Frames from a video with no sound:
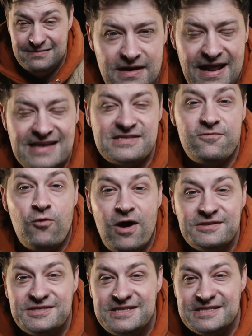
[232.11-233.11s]
And as I've
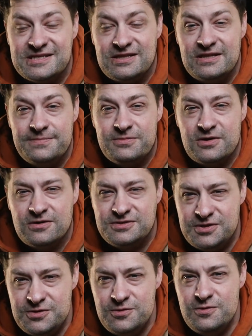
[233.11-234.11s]
watched this clip, there are
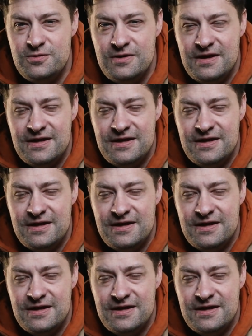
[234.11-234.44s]
two